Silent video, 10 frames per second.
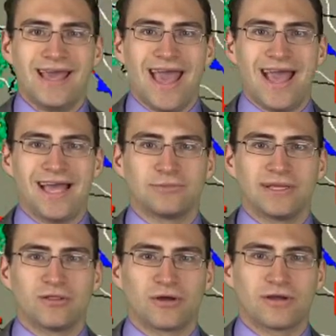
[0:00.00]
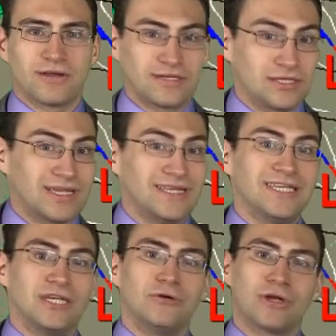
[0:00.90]
as we look to
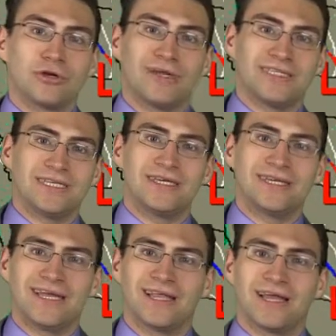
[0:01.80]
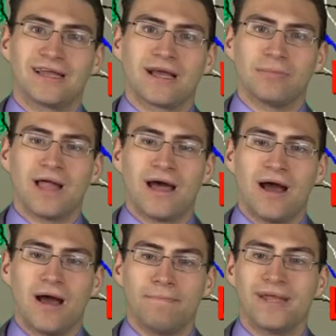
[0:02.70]
continue increasing the daylight a couple
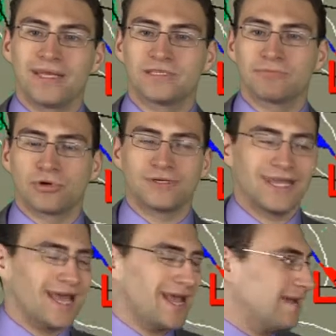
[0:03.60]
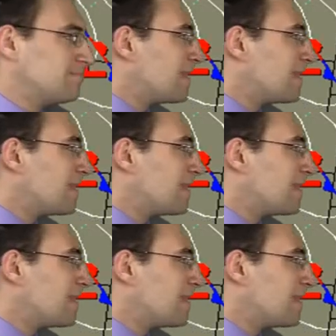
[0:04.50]
uh, minutes per day.